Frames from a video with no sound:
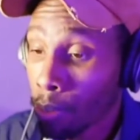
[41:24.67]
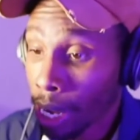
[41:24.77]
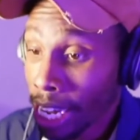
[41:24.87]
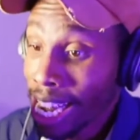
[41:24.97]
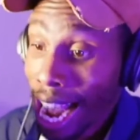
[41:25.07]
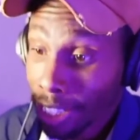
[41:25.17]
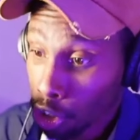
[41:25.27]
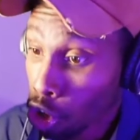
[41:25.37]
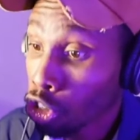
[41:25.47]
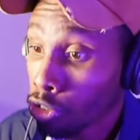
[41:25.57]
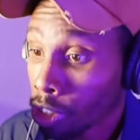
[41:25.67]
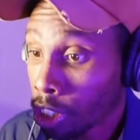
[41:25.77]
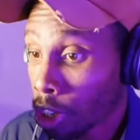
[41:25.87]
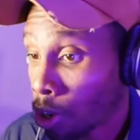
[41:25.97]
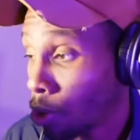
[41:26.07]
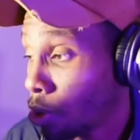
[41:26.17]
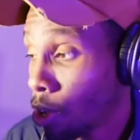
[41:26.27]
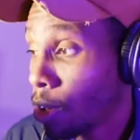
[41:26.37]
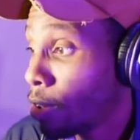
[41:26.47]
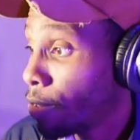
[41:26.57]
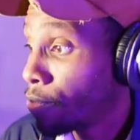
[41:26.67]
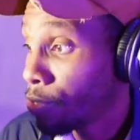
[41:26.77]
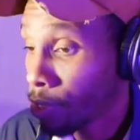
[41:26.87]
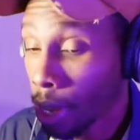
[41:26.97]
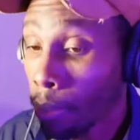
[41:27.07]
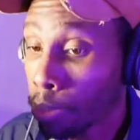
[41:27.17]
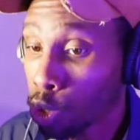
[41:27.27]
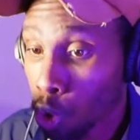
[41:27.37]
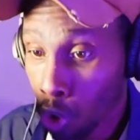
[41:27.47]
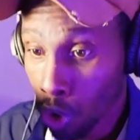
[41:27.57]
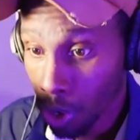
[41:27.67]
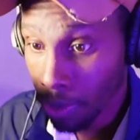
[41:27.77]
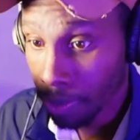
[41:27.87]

but he got surgery, so something's torn.